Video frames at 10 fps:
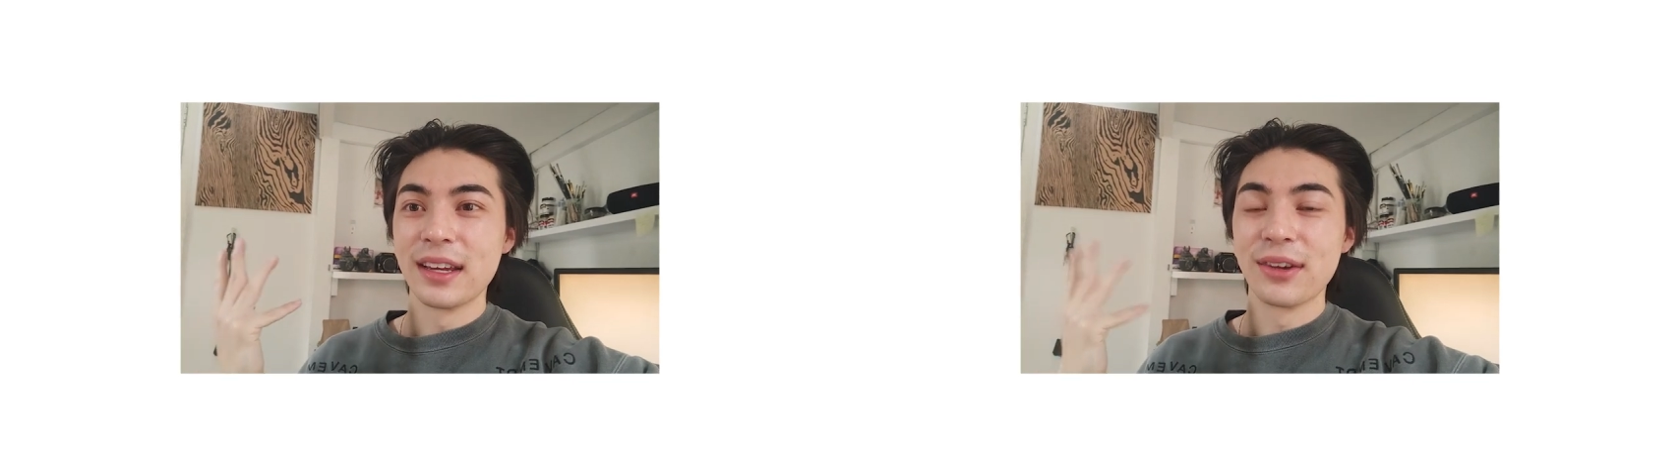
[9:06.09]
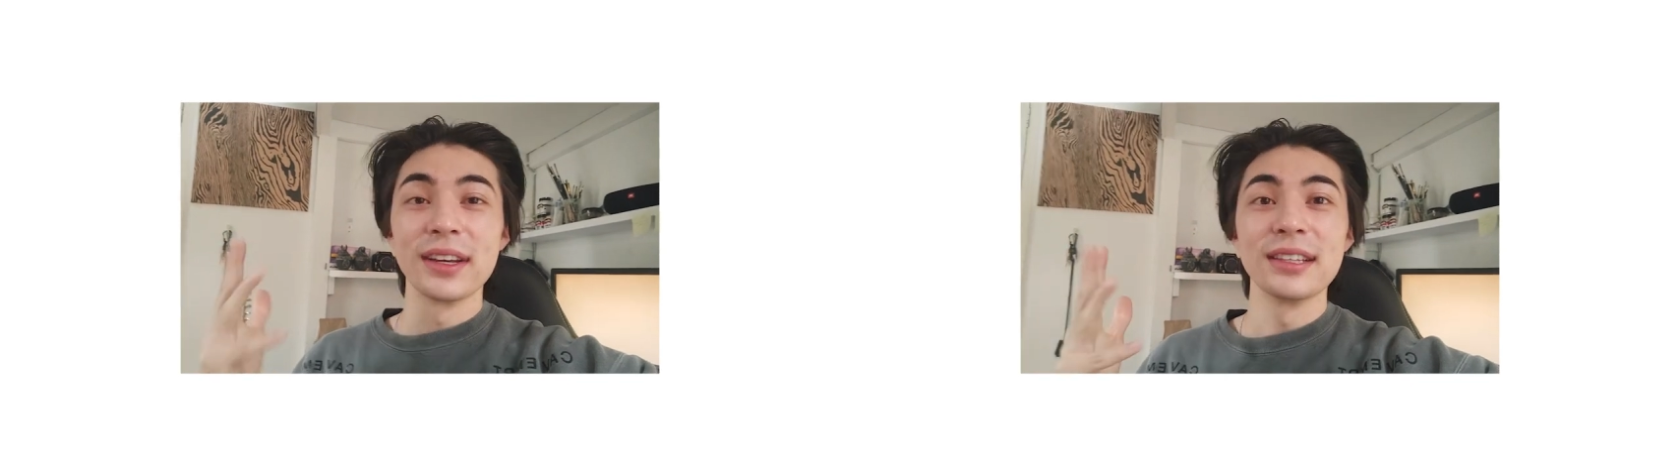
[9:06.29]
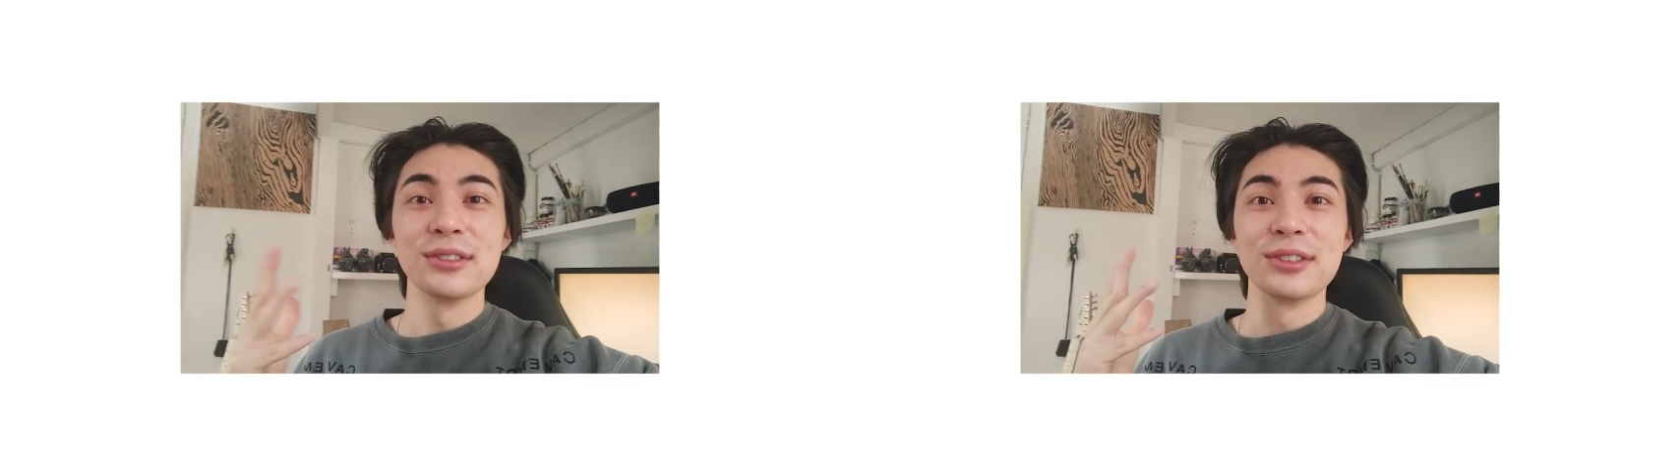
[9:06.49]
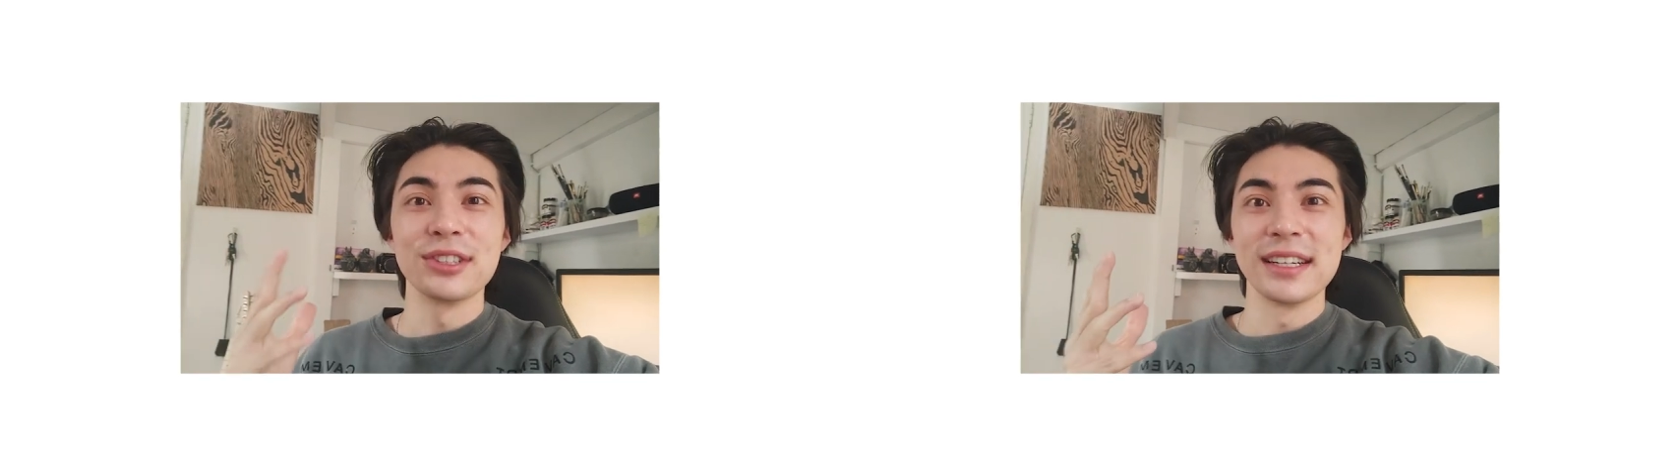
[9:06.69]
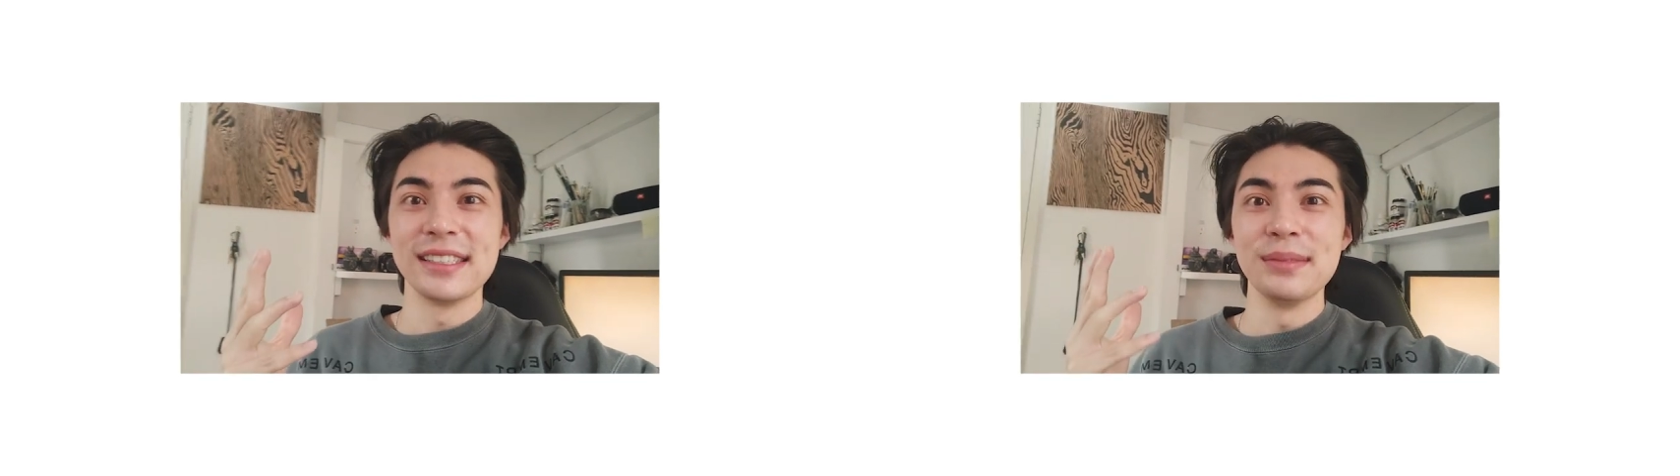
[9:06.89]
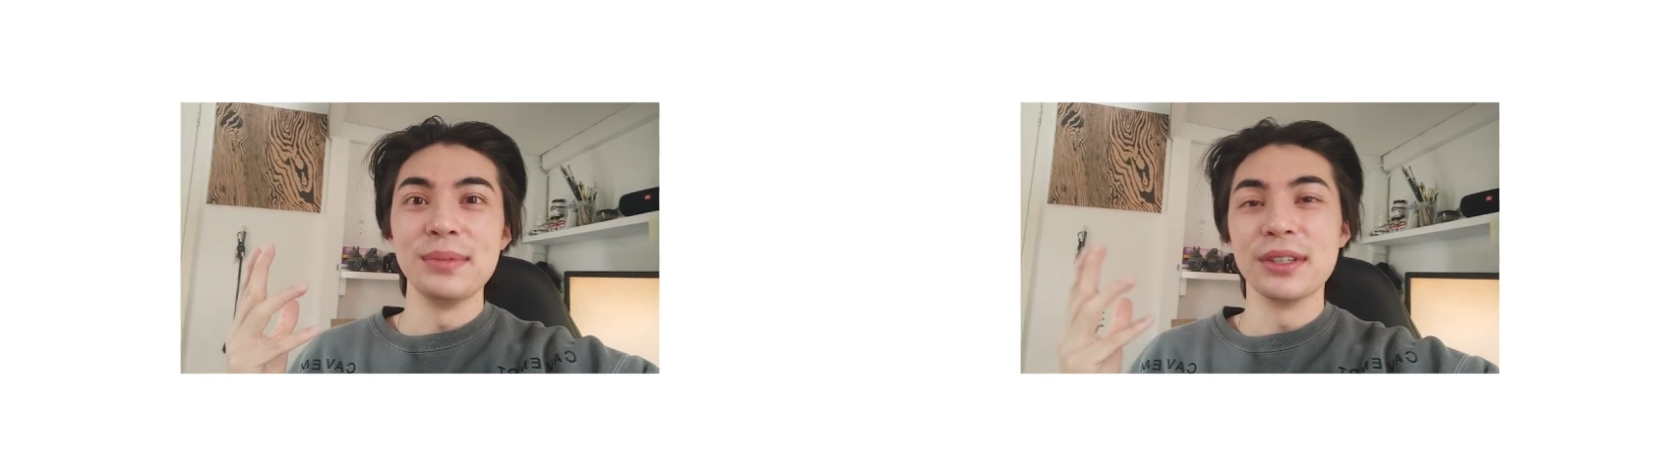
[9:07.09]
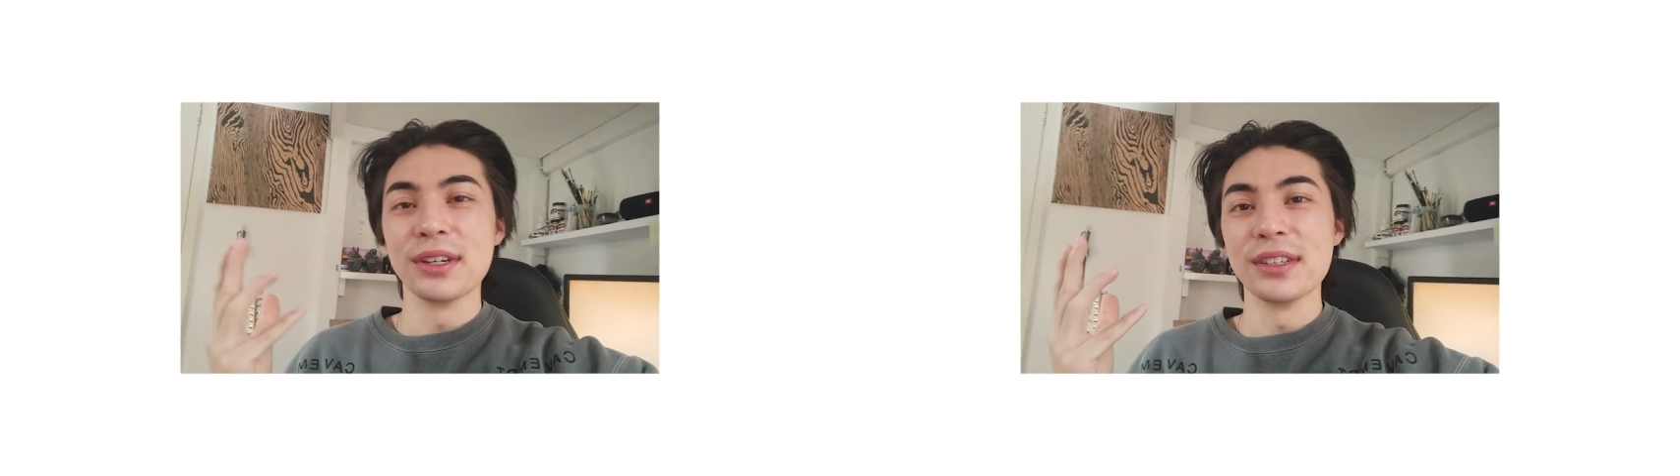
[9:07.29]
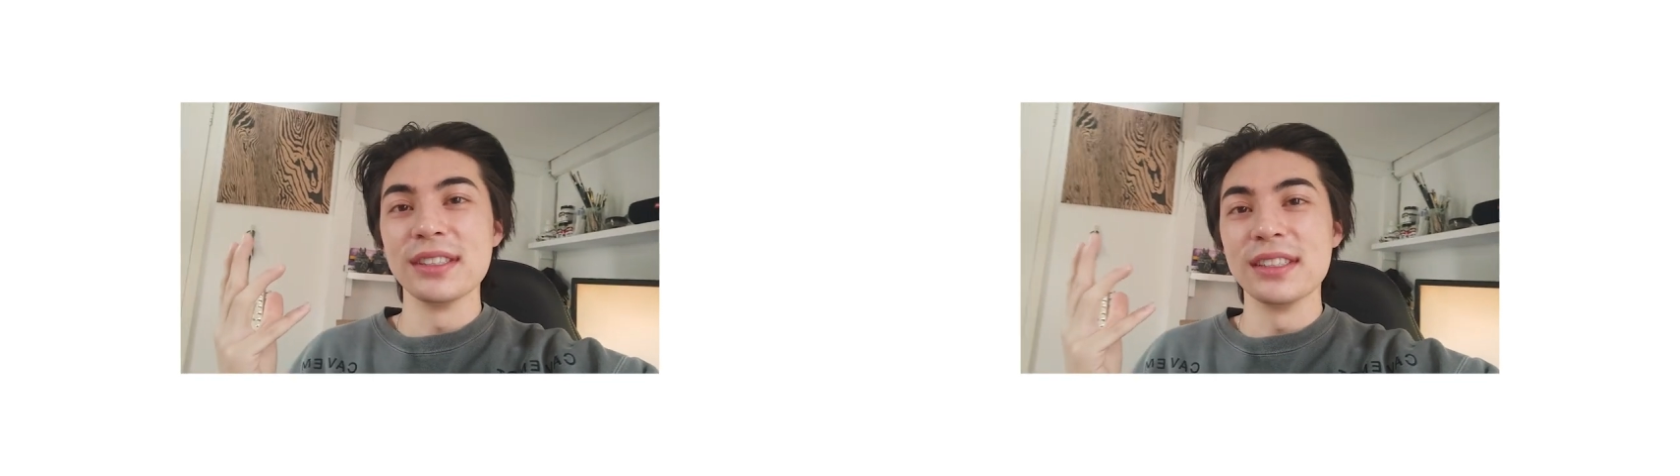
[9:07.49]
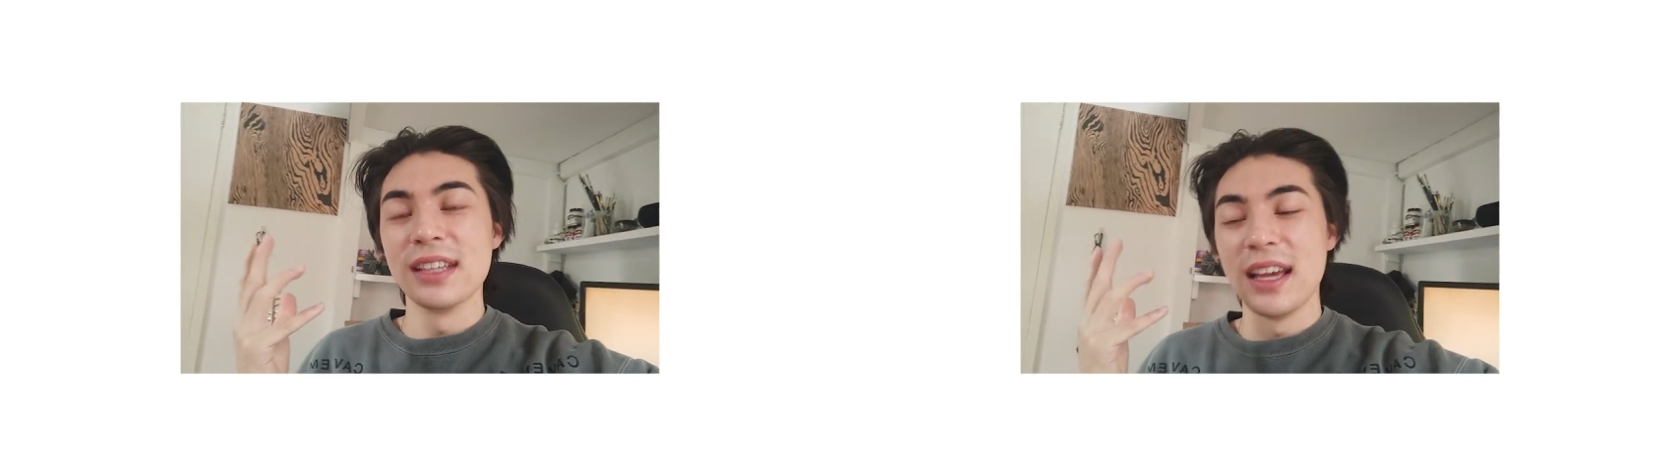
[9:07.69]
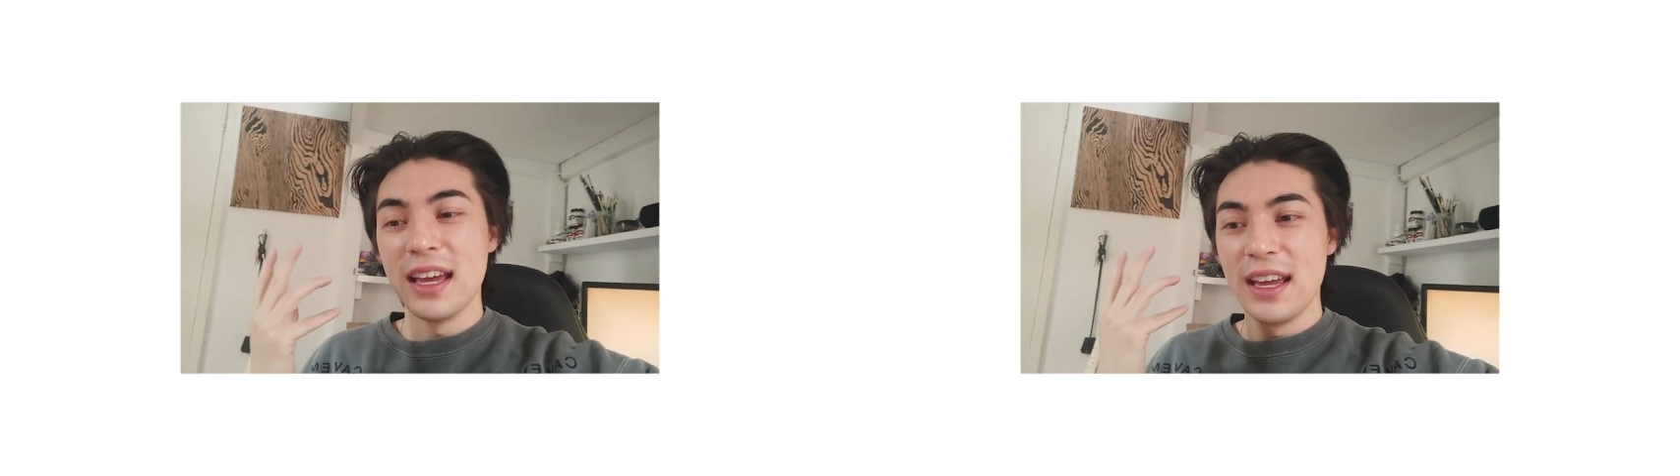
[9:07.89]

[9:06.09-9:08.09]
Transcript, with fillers: going a little crazy because